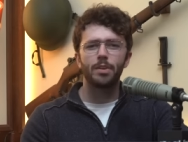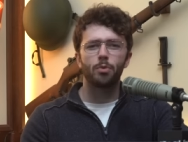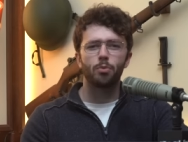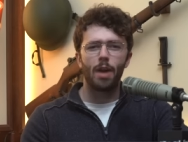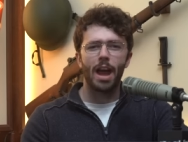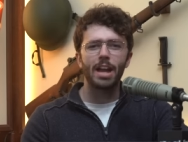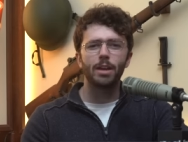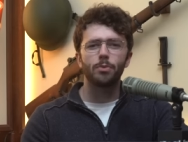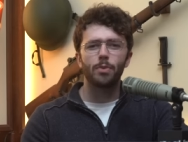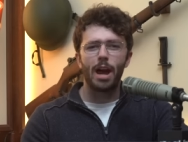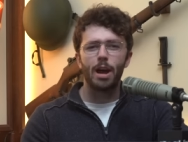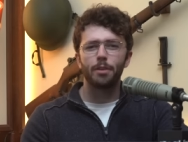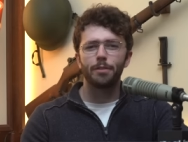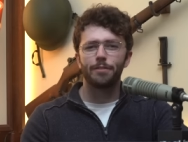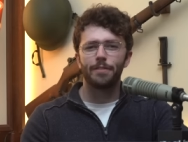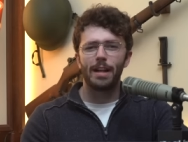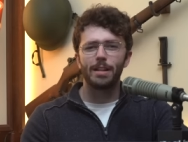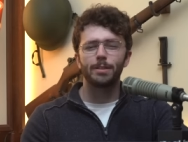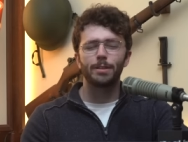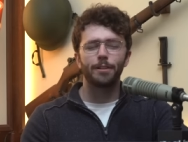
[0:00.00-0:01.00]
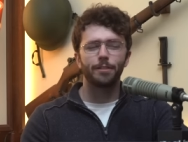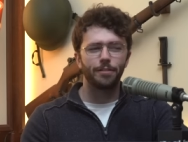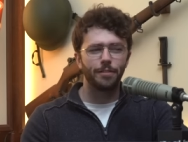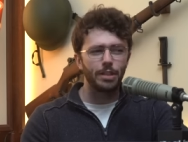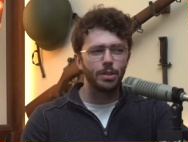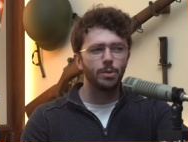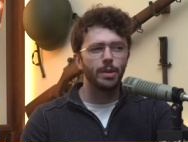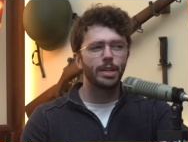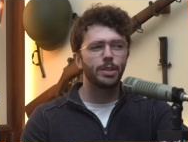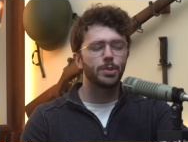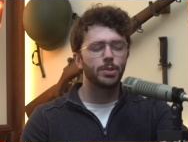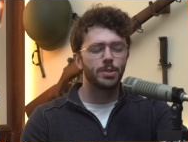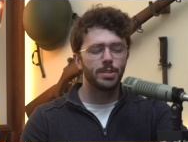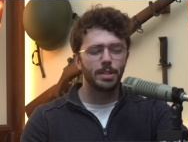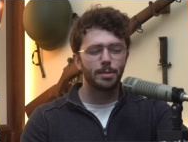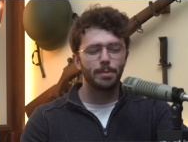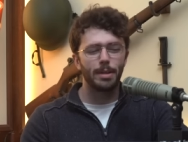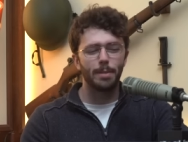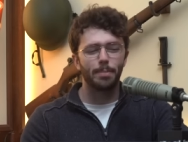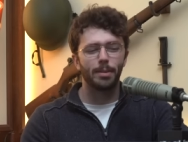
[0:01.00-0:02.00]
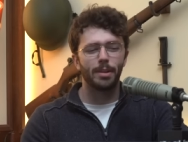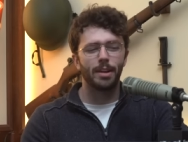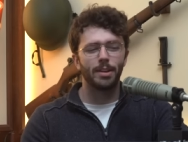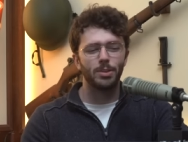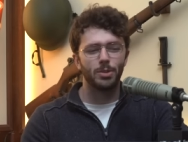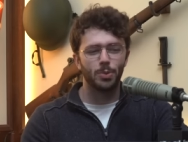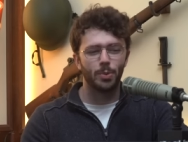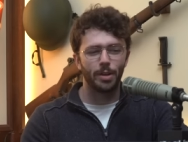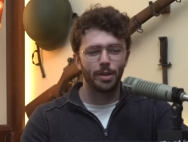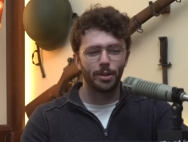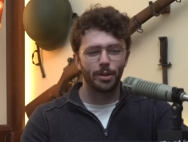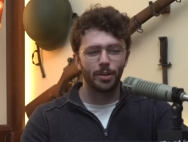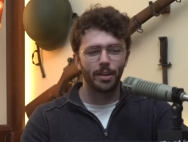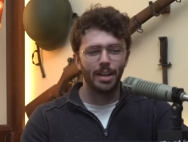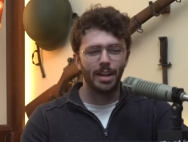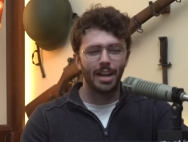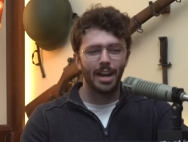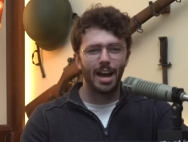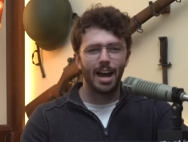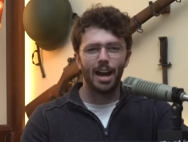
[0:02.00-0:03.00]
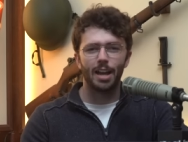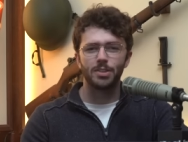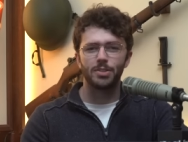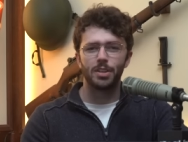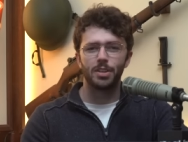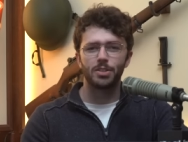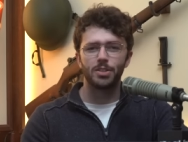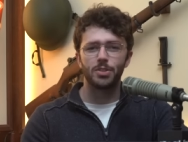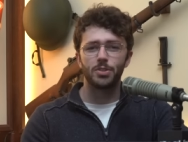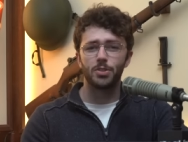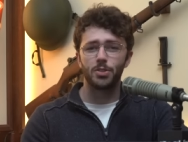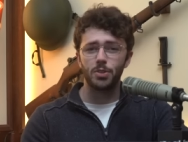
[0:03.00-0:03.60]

that Ryan Routh followed a few interesting people on Twitter, uh, such as is